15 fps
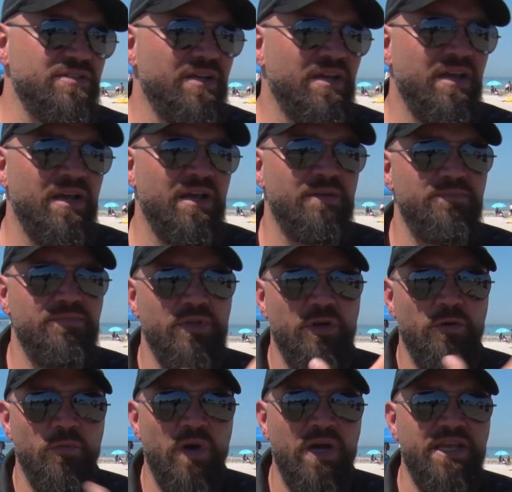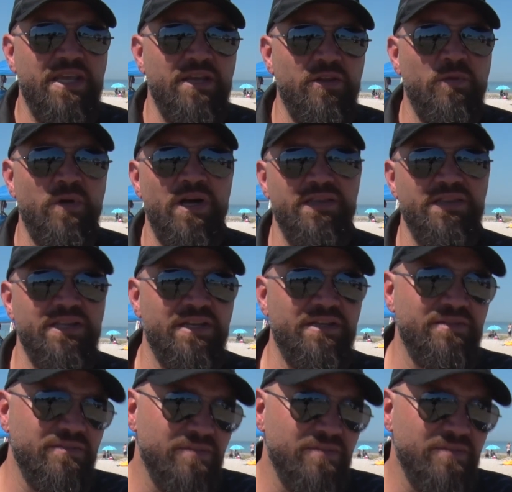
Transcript: you know, 1 kilowatt that,